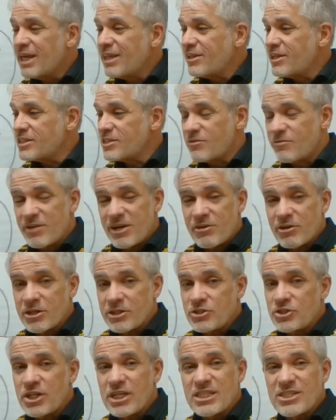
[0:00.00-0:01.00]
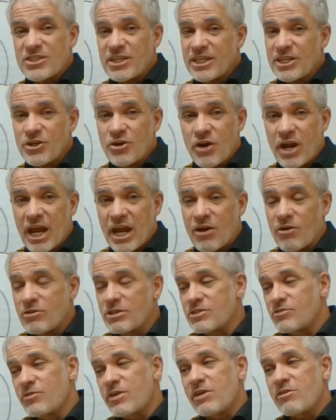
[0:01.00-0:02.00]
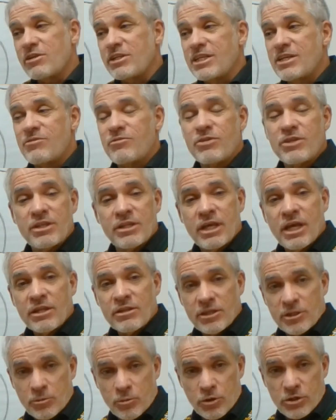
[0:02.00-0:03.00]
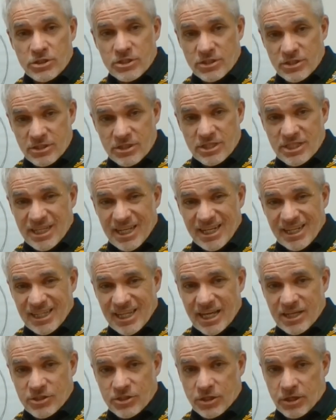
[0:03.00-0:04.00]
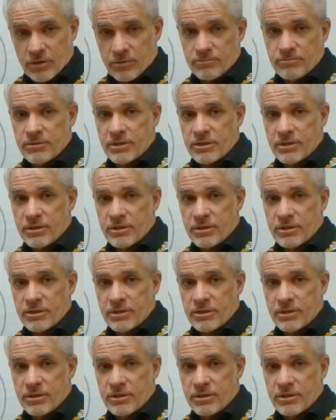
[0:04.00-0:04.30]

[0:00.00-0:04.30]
there's a very good chance that your hair is very different than the person standing next to you.